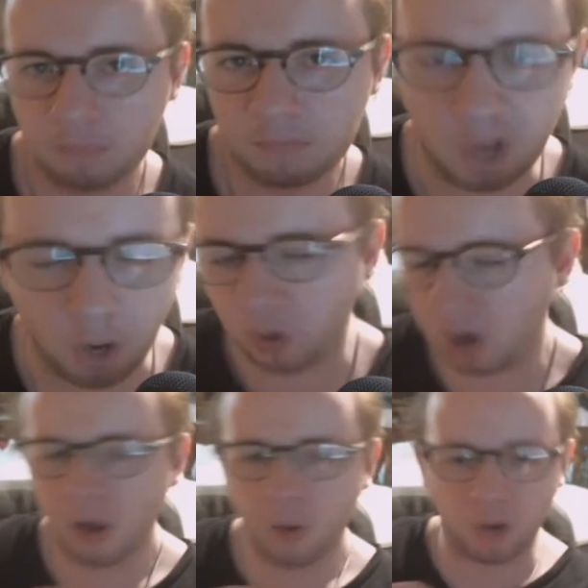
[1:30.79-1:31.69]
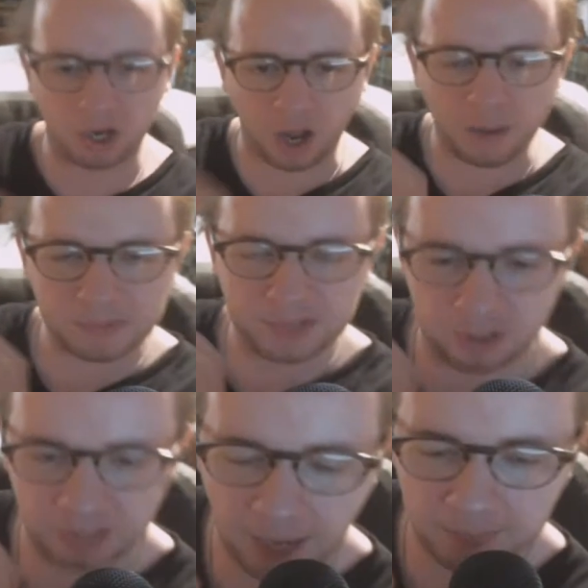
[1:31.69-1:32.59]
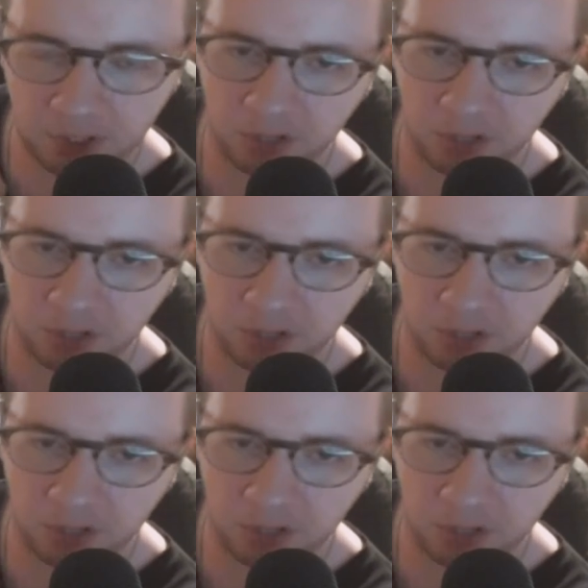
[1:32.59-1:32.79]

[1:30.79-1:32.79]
So when it come to, came to the